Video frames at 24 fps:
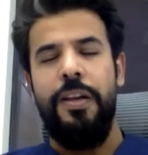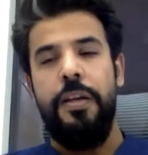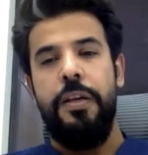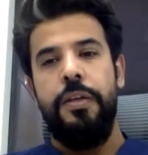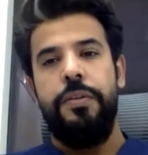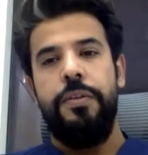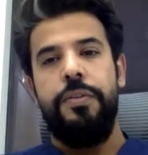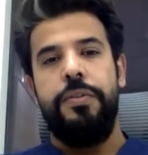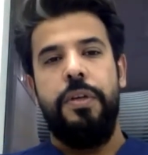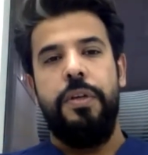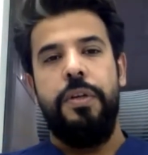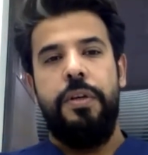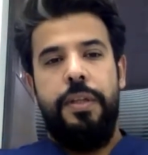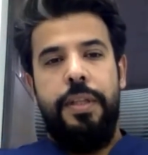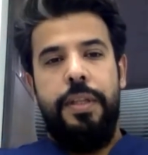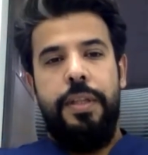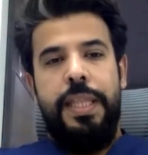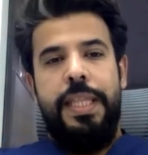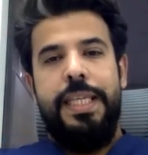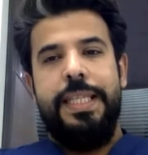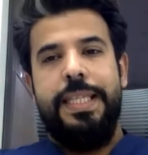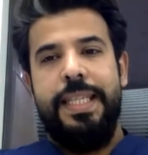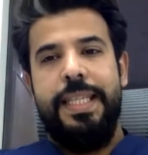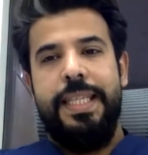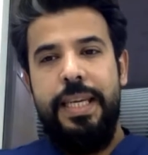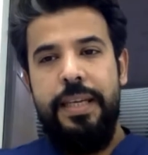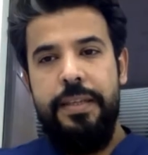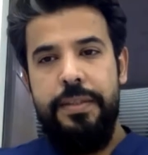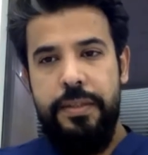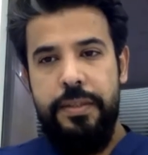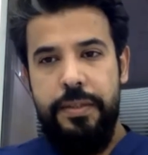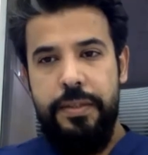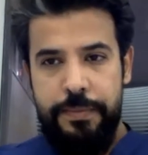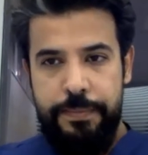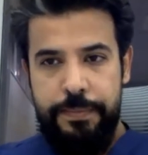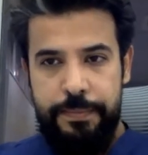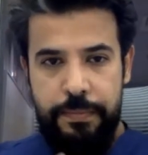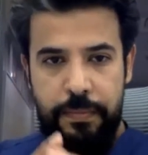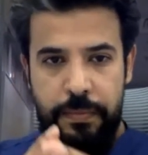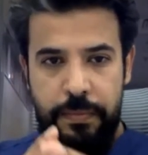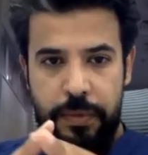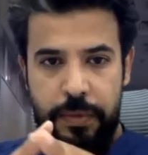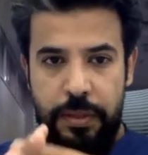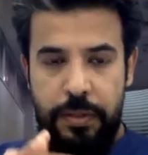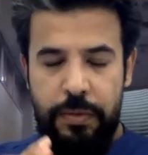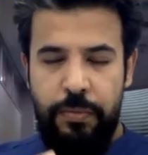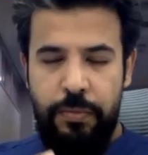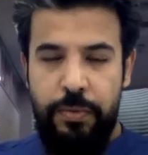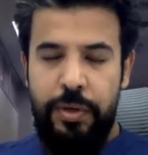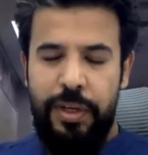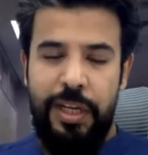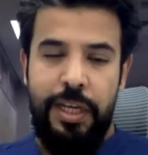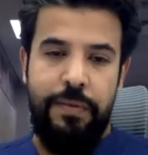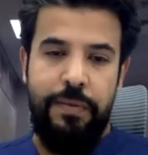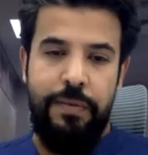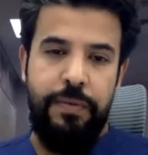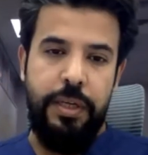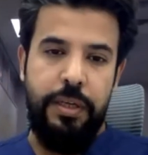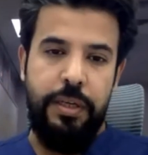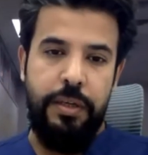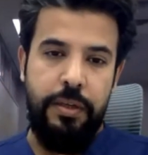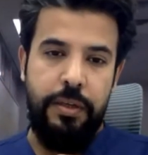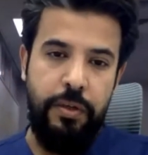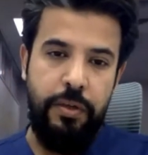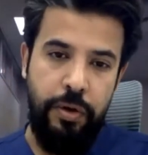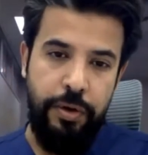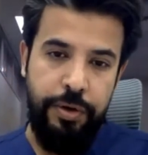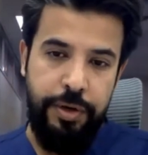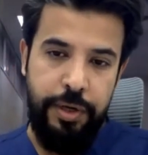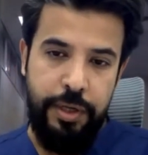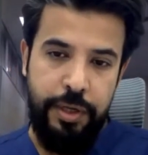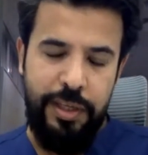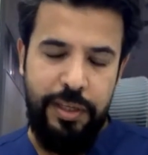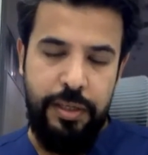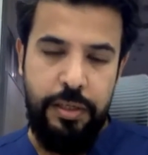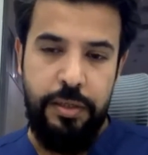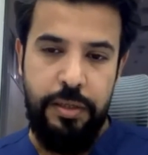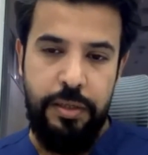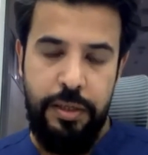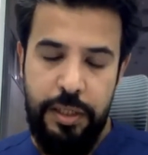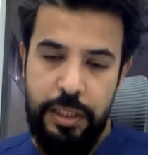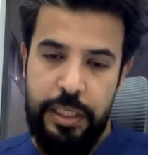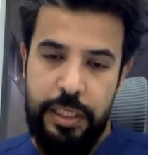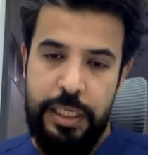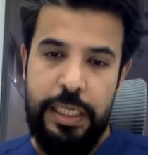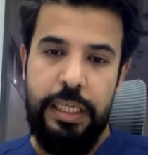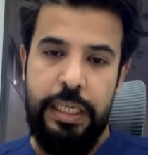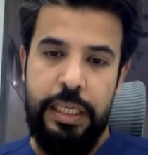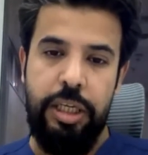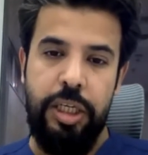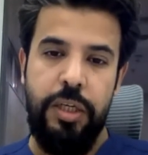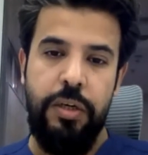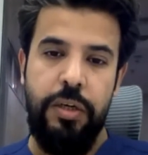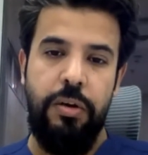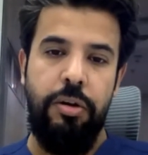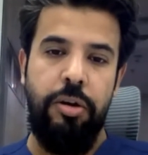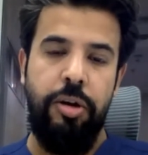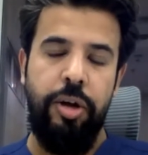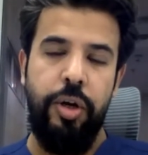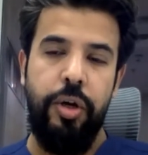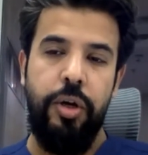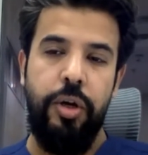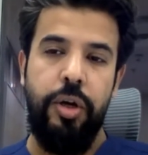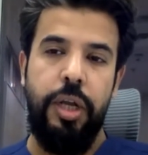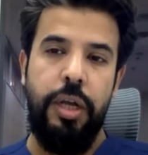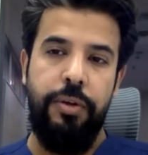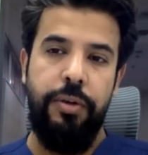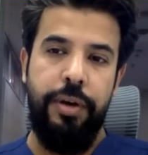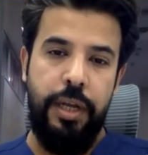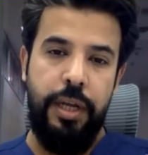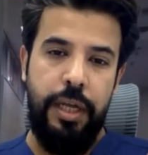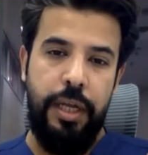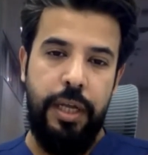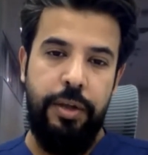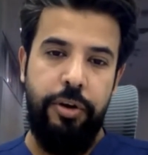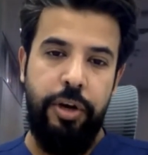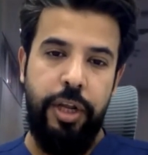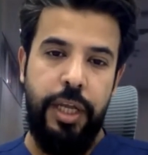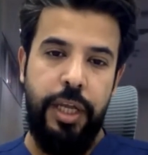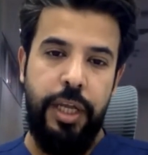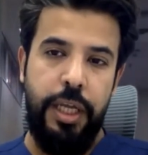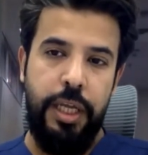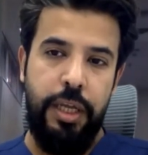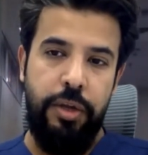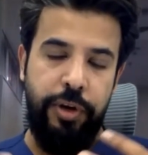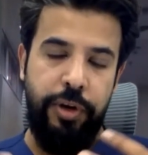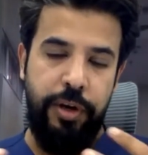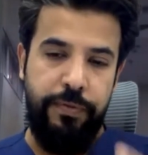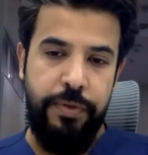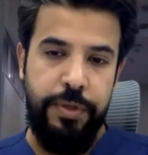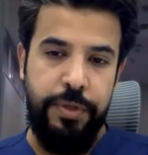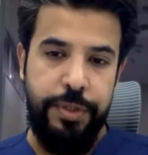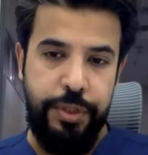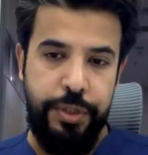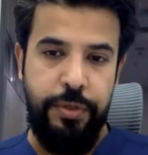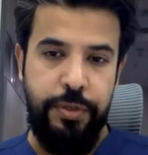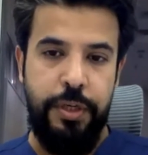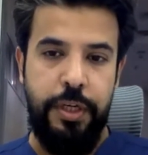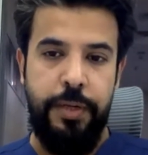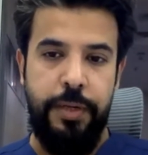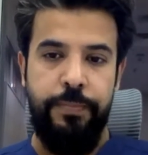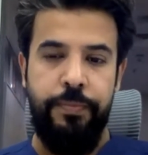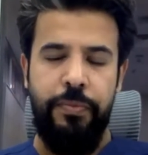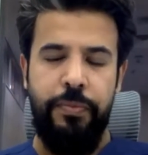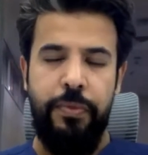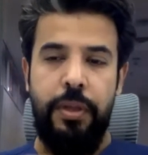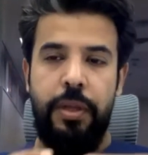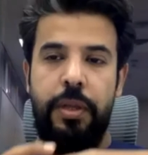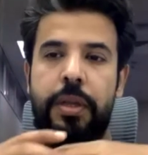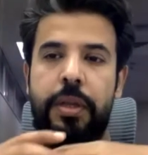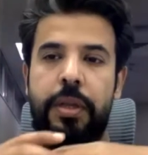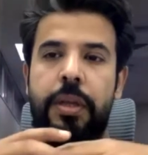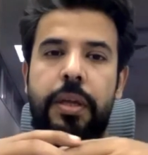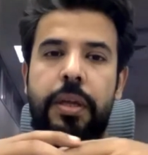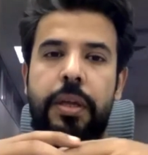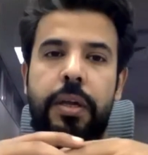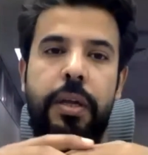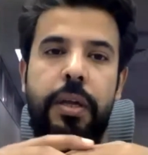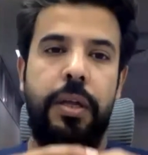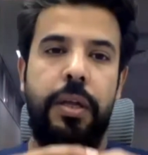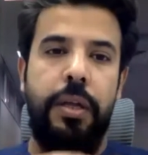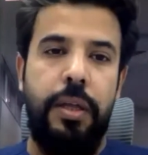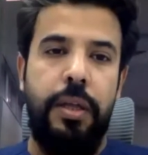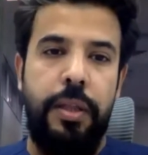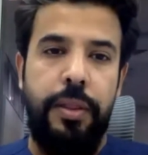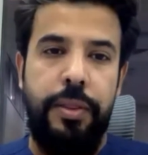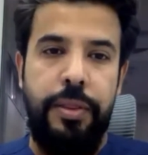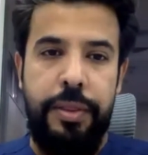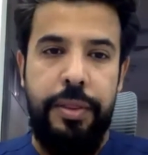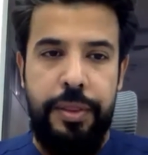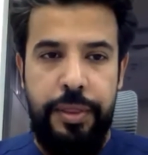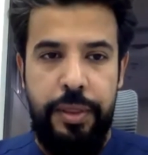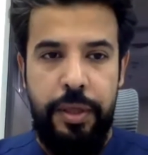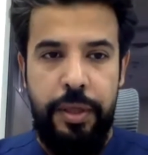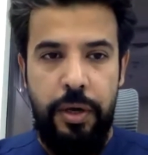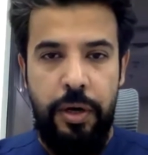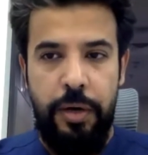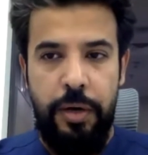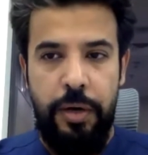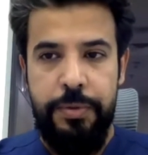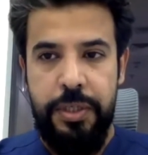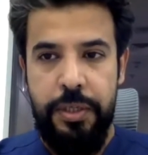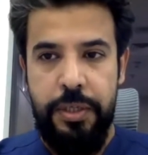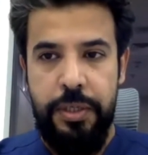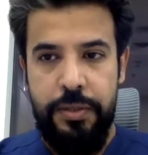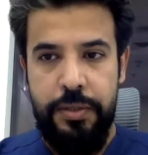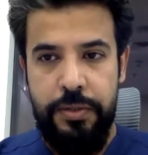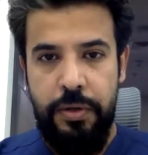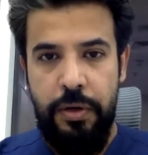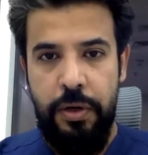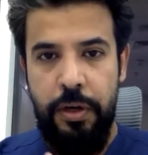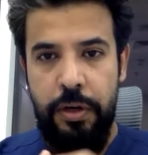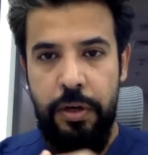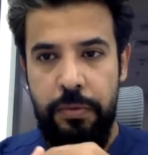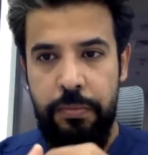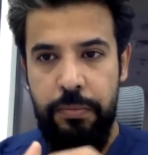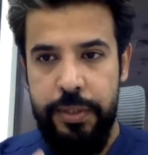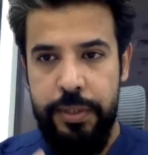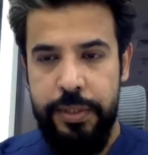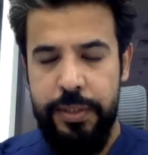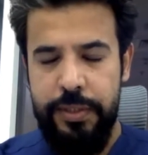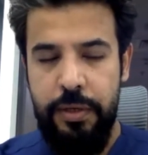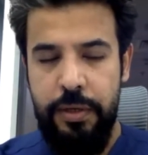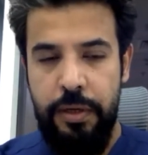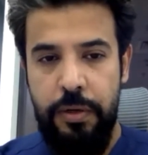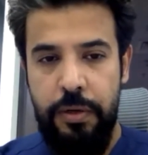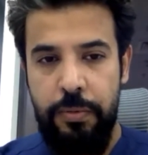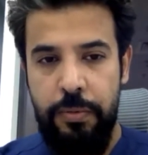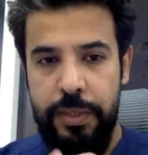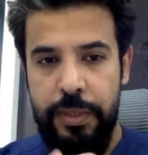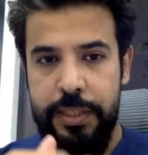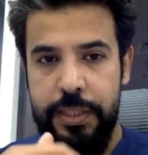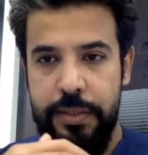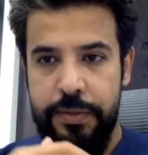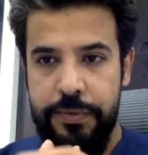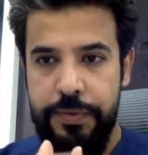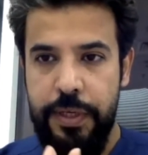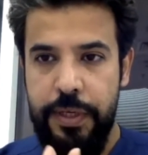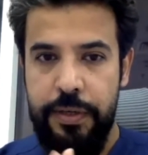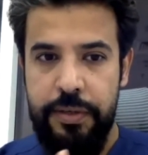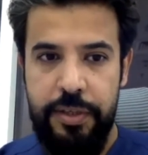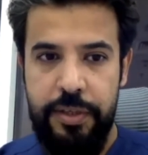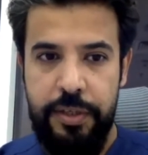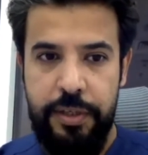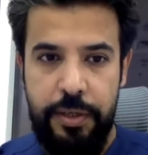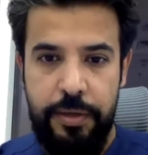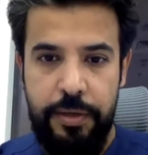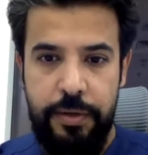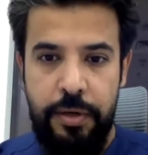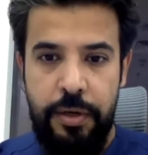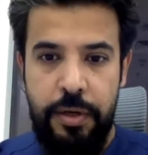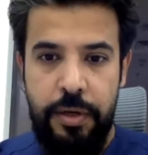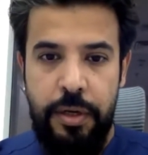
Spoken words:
So in these cases, when you have a chronic leak or a fistula, the option is almost always surgical.